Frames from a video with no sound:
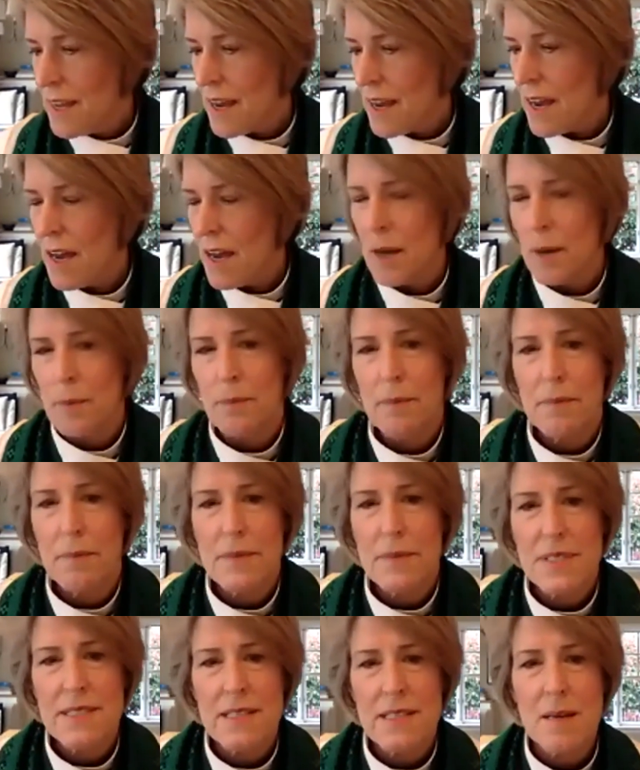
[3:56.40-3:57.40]
um,
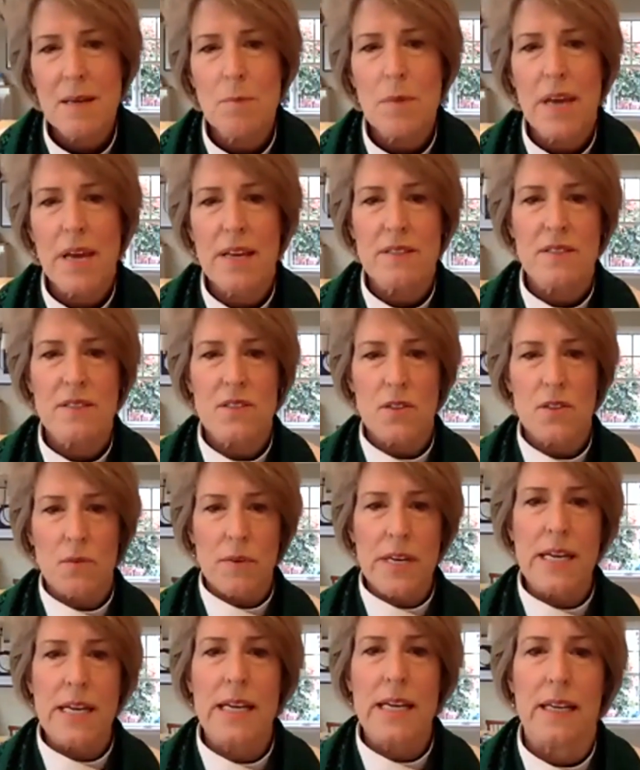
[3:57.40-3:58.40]
seem as
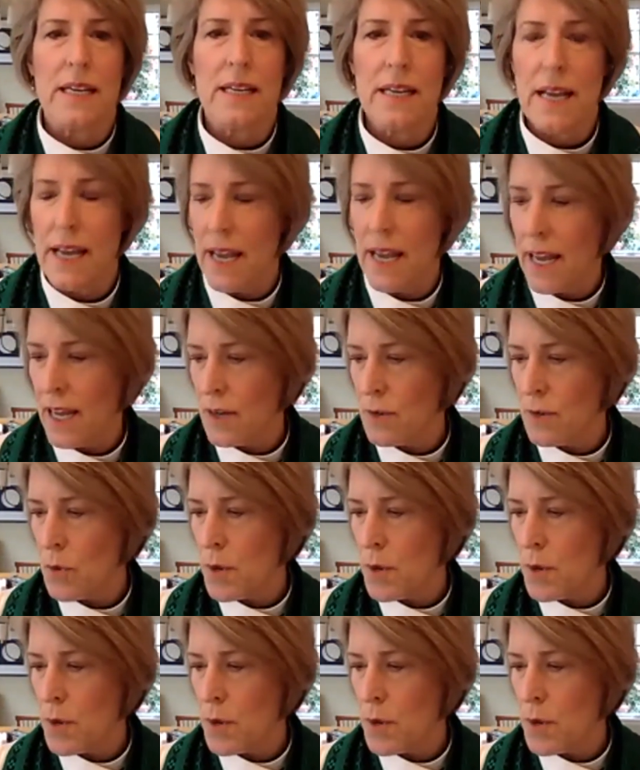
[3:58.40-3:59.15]
serene and